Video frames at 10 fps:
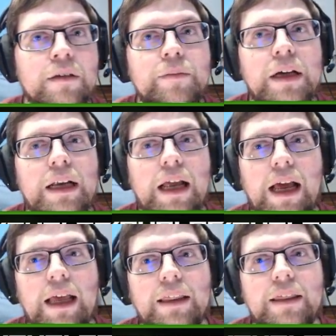But
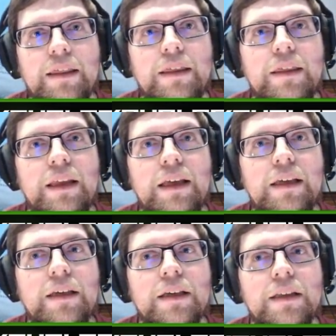I
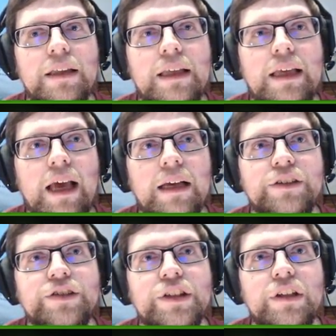think the
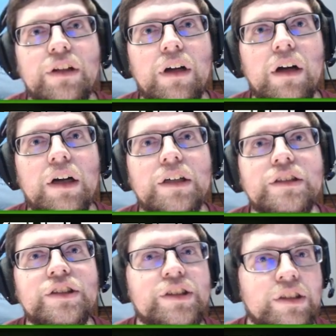extra
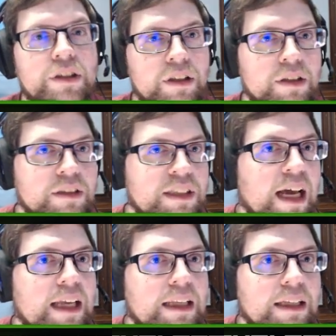large
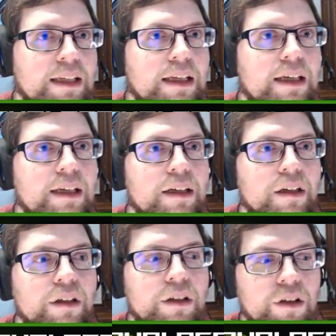Titan
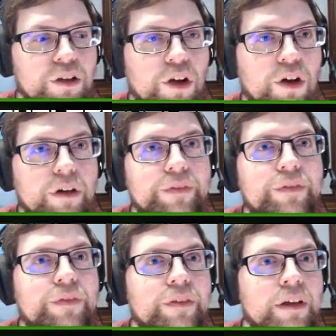
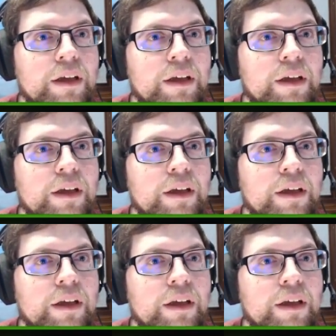Clarth